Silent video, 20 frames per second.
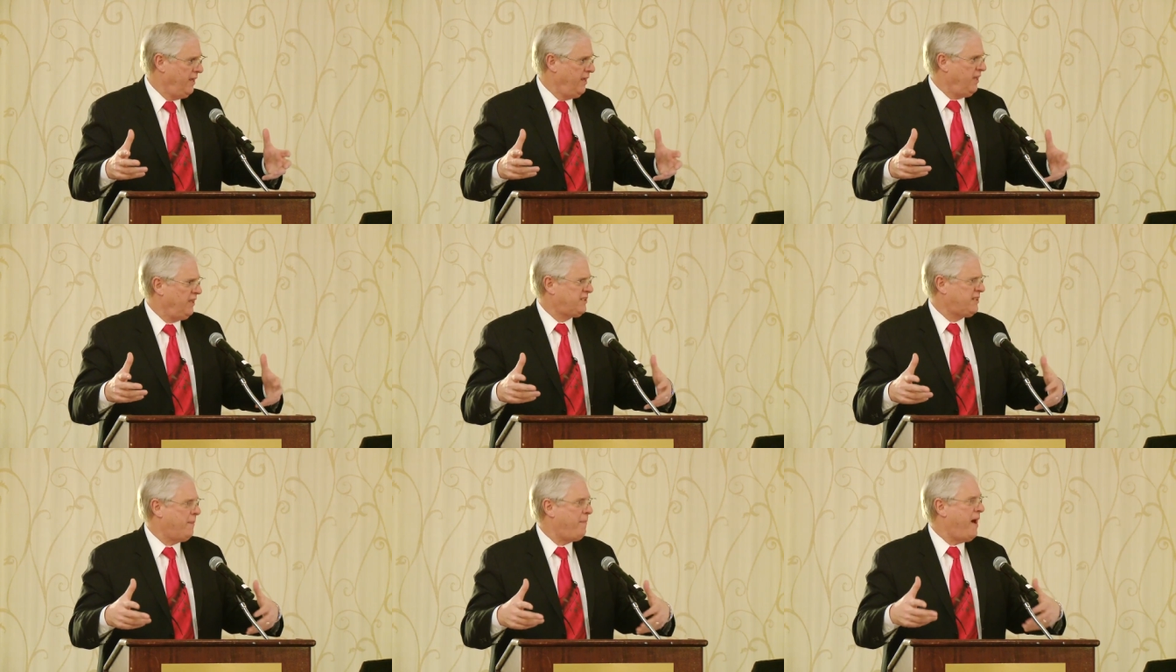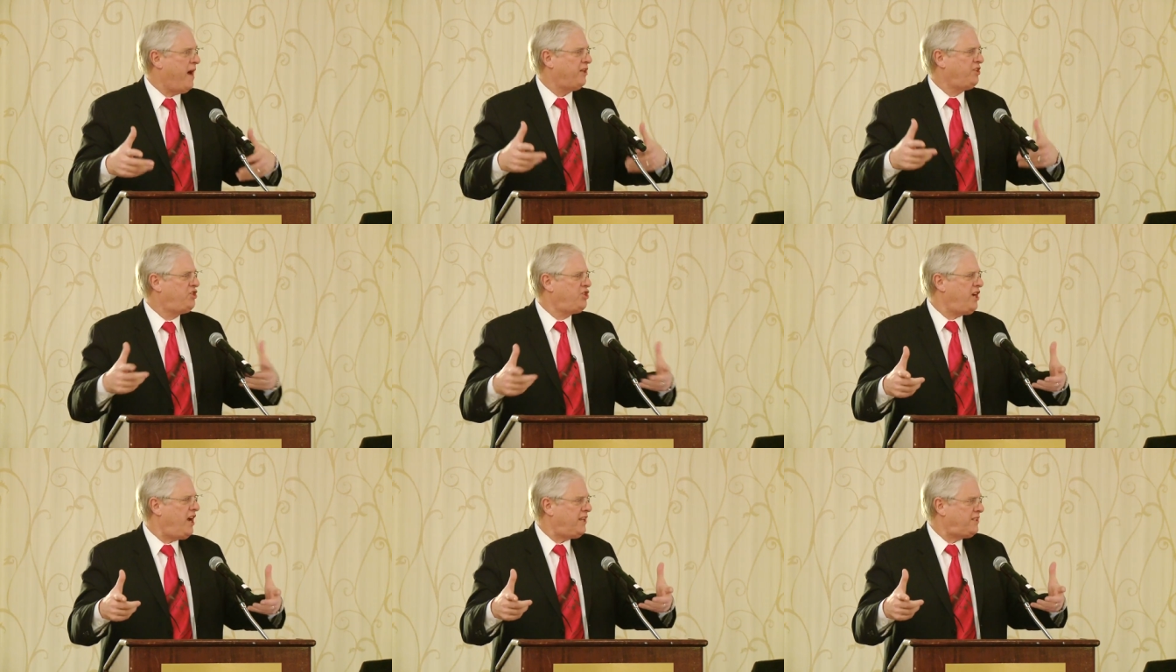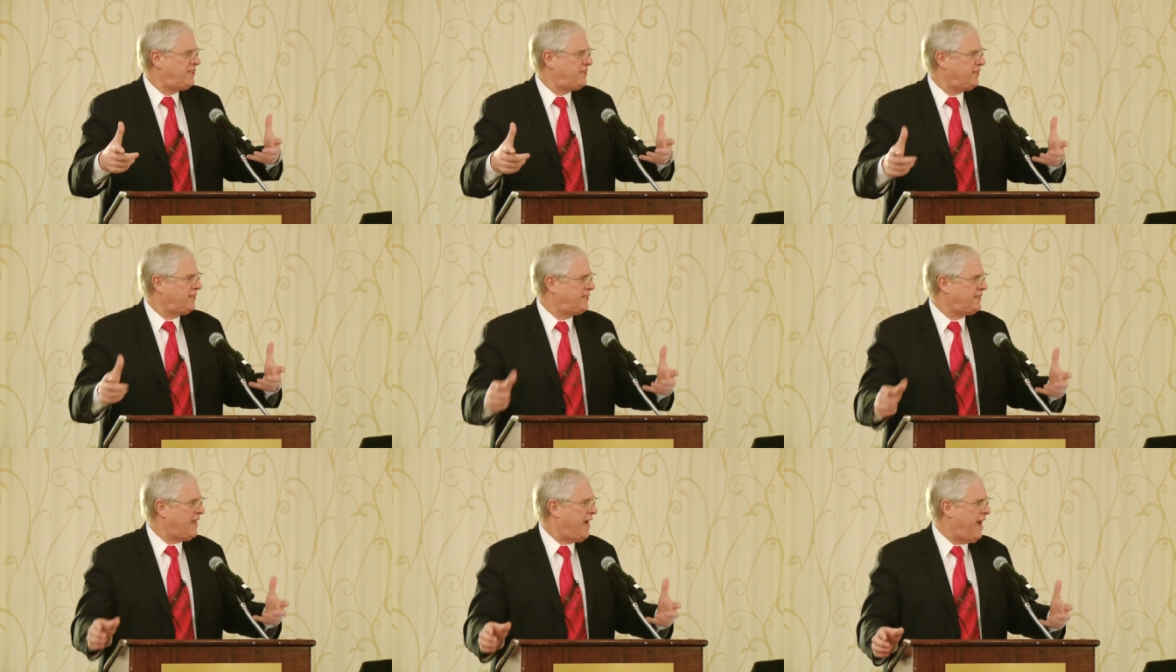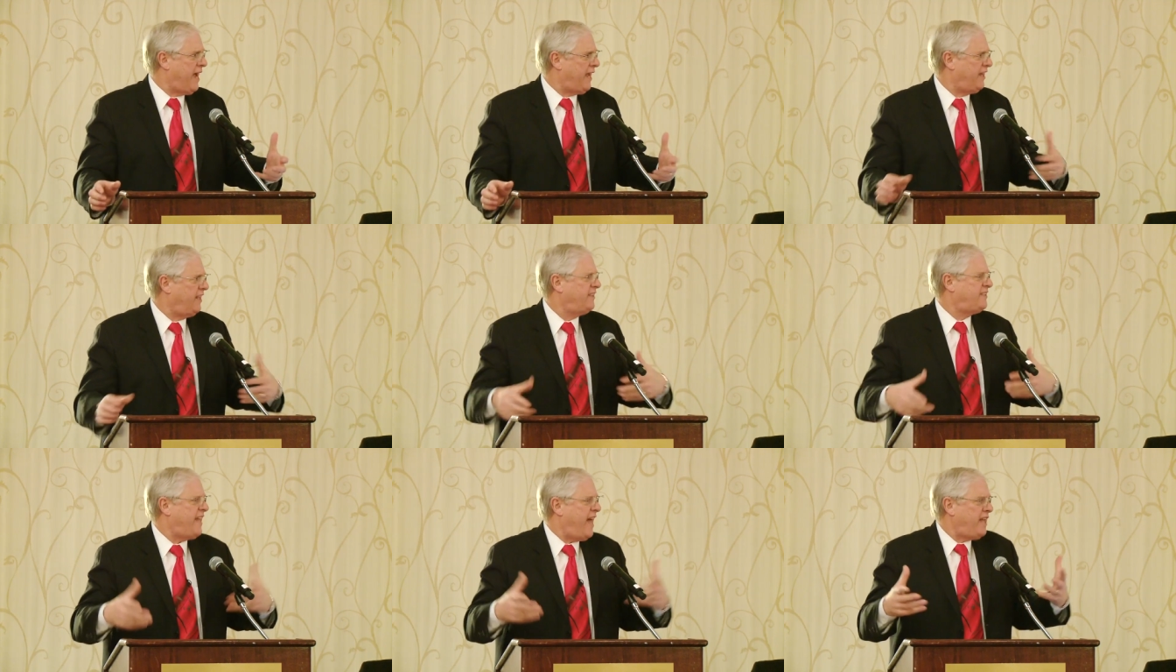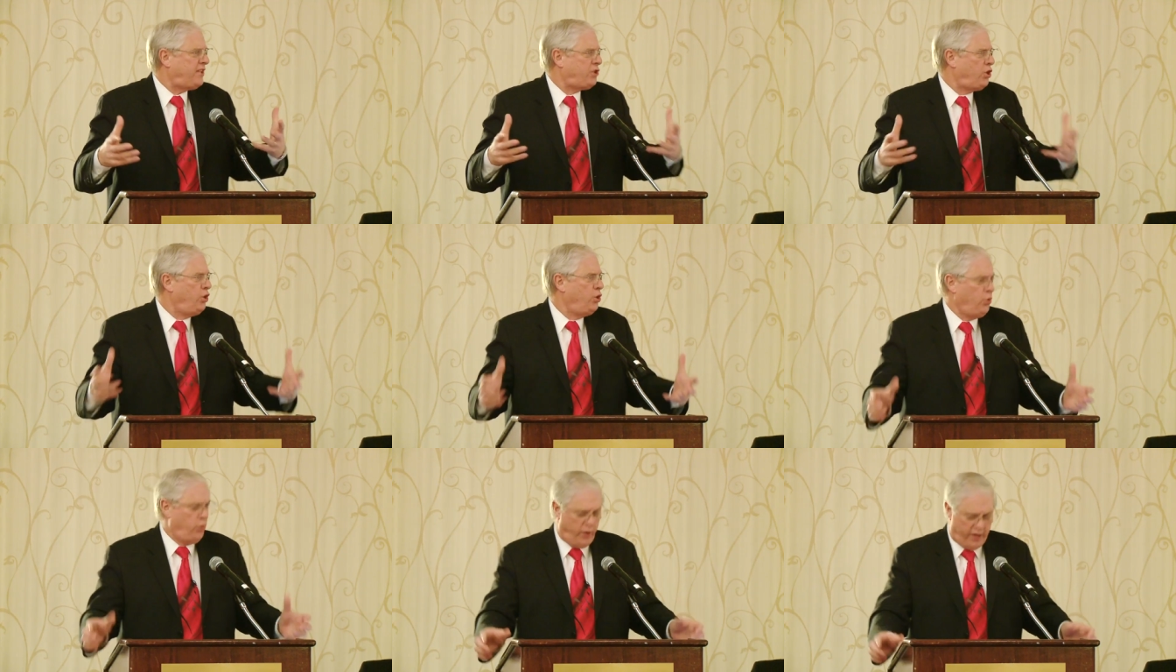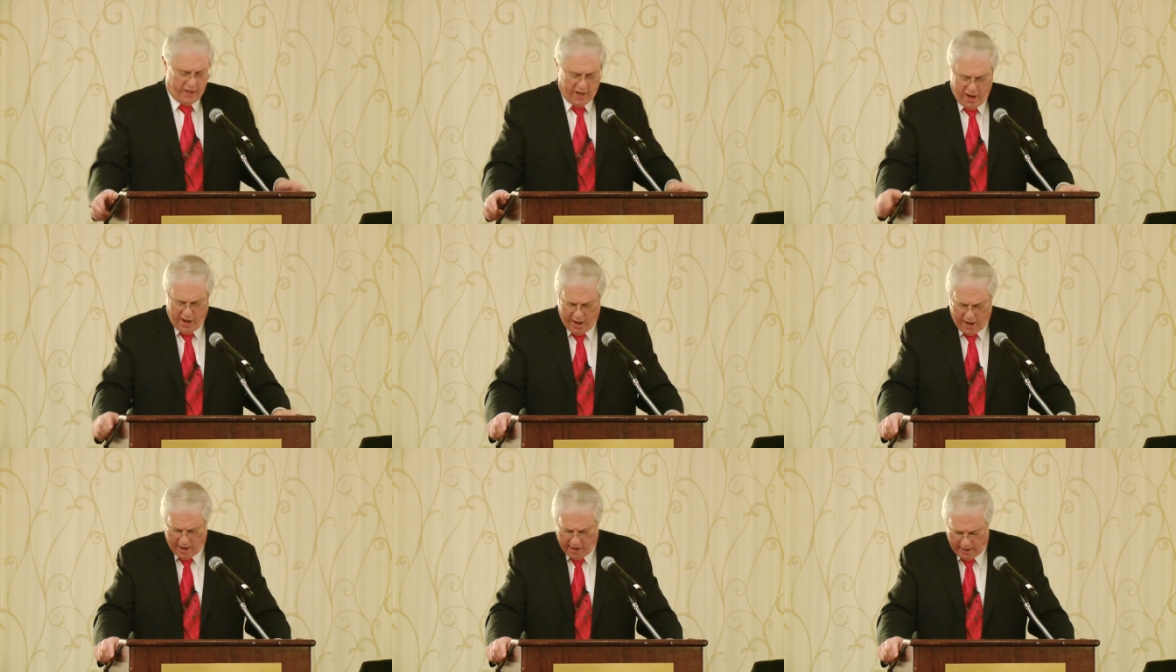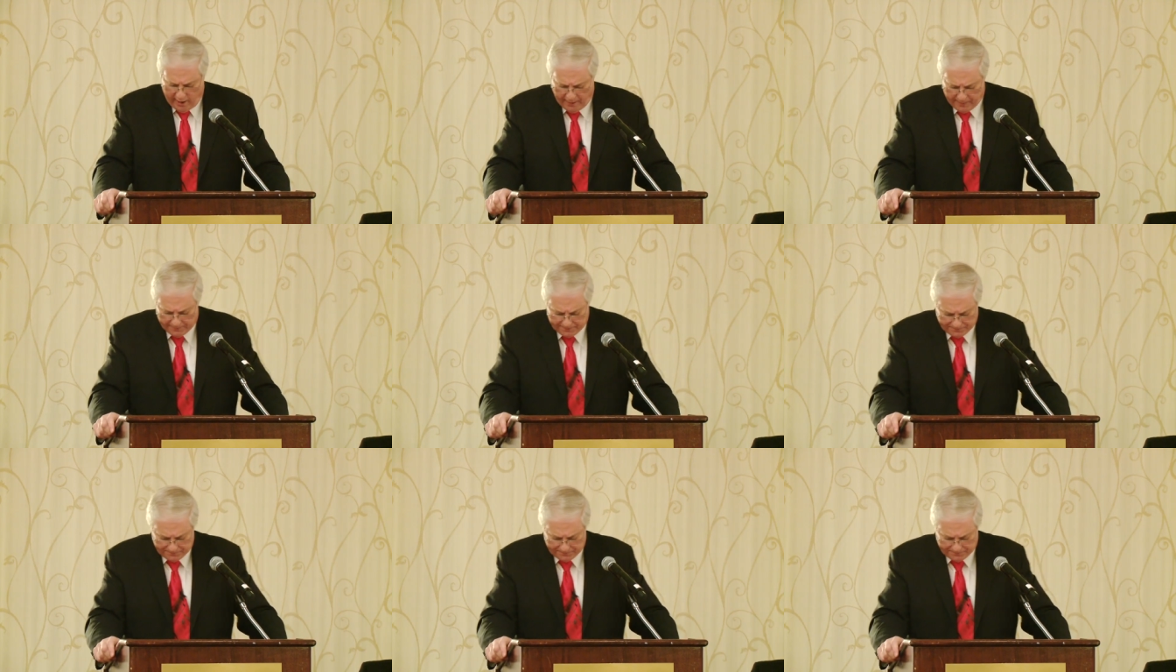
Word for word: It's about just society. That's who we are.